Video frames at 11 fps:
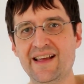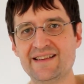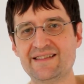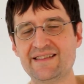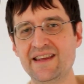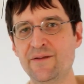
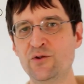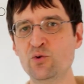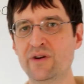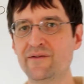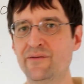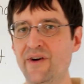See if you
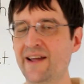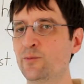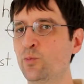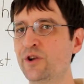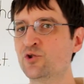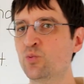can find
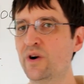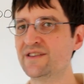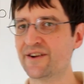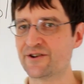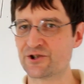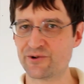which ones
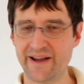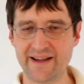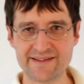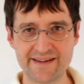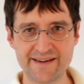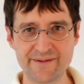are
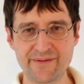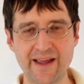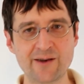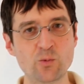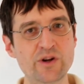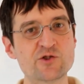transitive
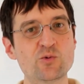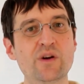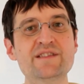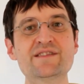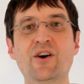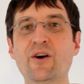and which
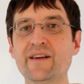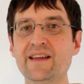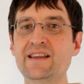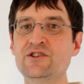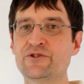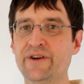ones are
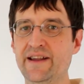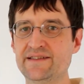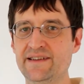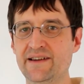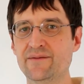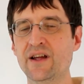
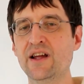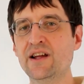intransitive.